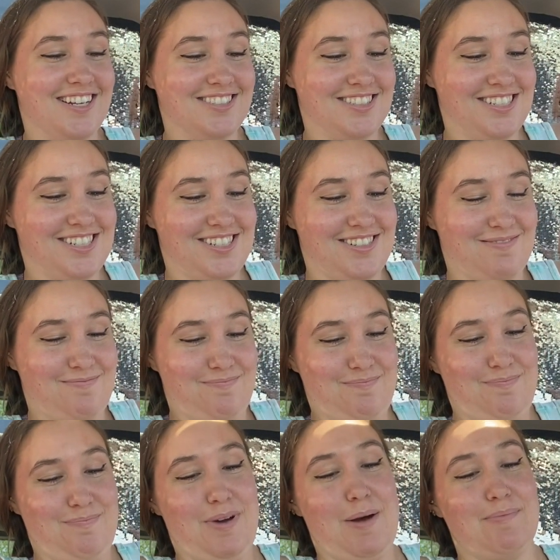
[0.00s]
I'll just
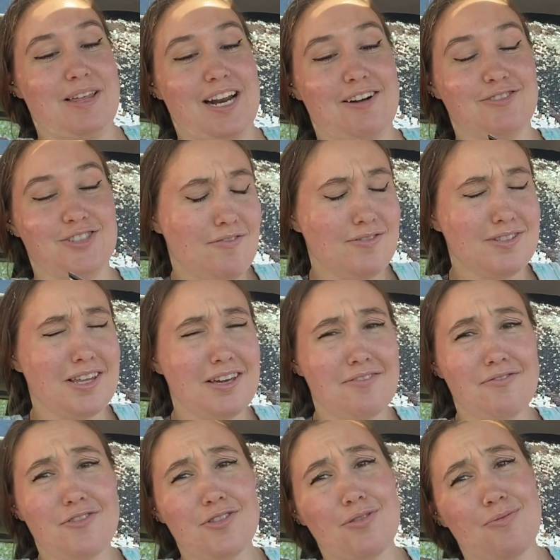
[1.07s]
pop that out. It was like
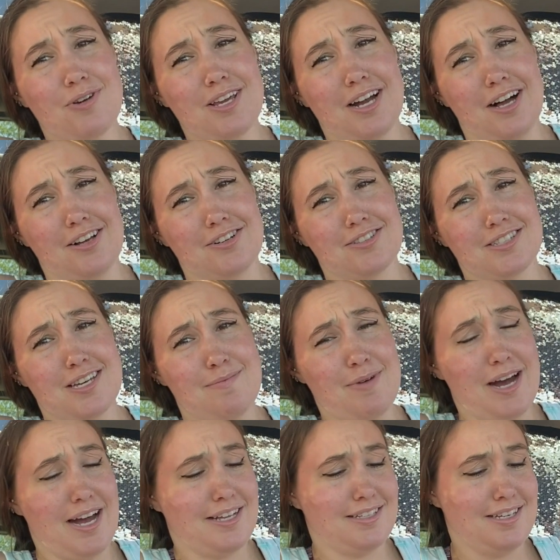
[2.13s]
for three dollars, come
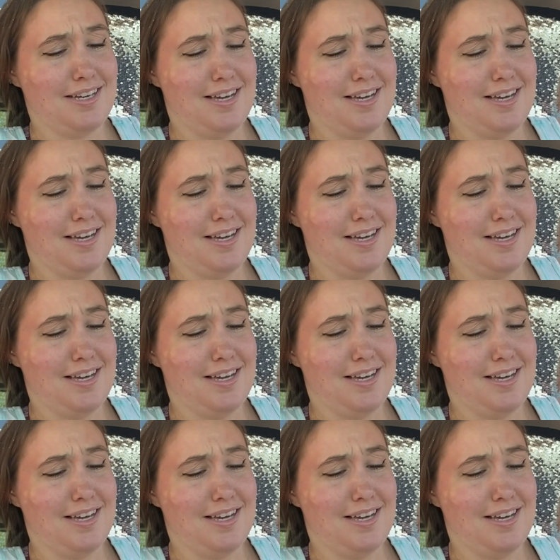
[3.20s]
on.